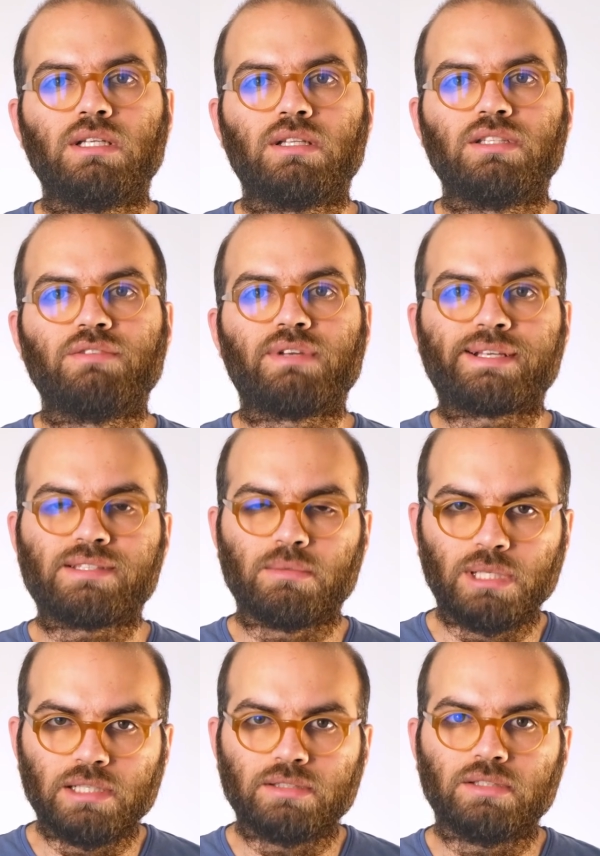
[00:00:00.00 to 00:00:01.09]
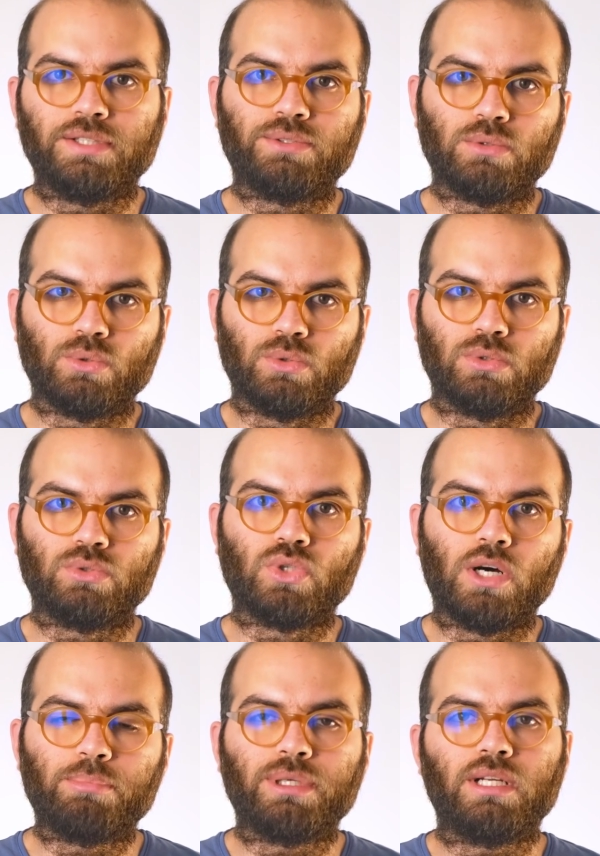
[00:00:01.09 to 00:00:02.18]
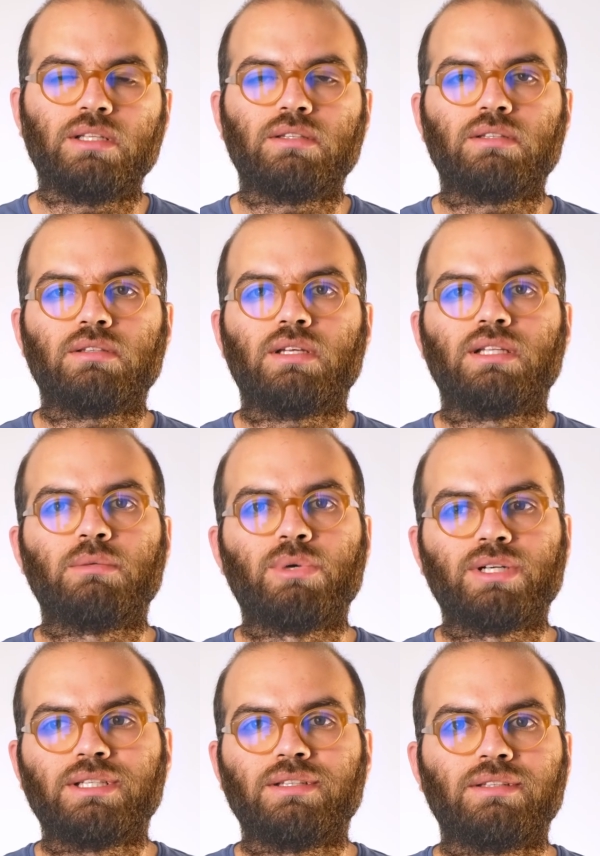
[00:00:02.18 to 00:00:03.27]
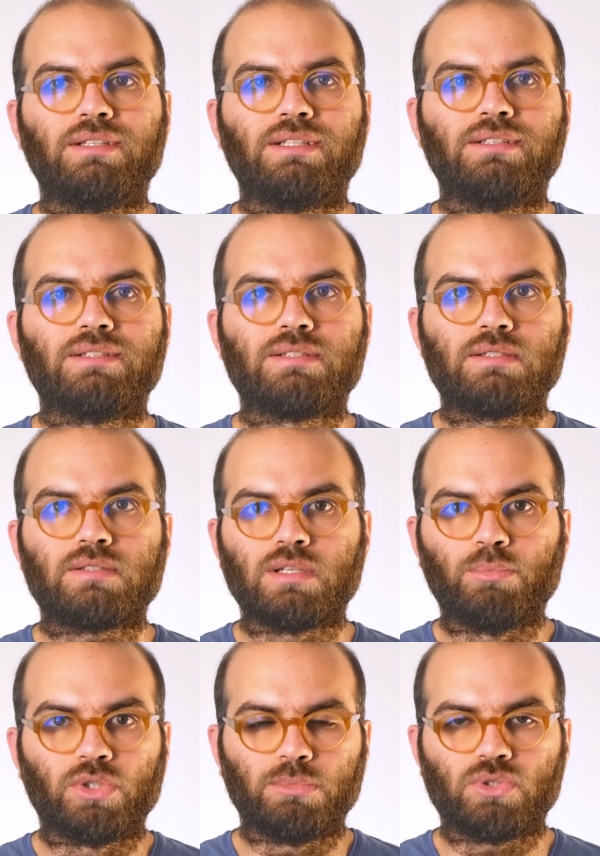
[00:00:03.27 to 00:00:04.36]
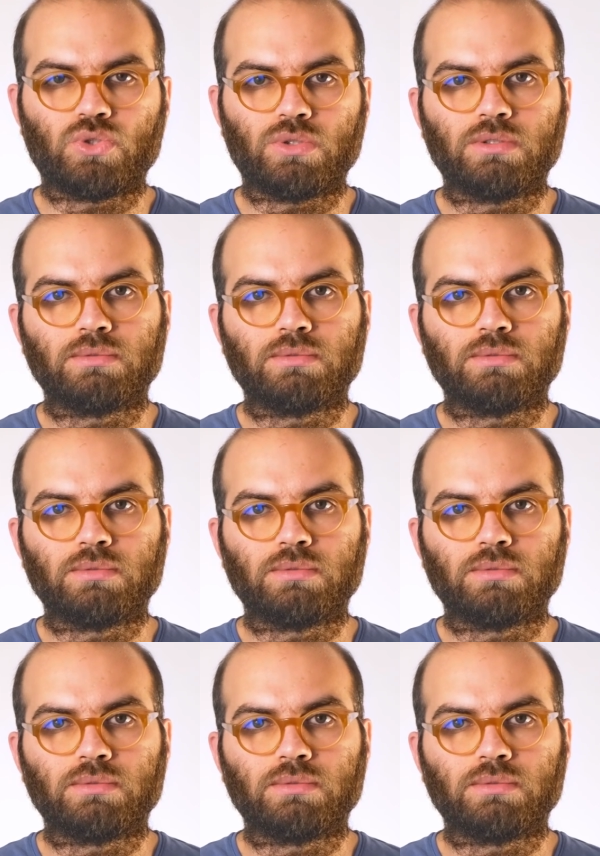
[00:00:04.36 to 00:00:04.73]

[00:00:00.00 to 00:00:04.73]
the flexibility to operate, and the market is somewhat mature.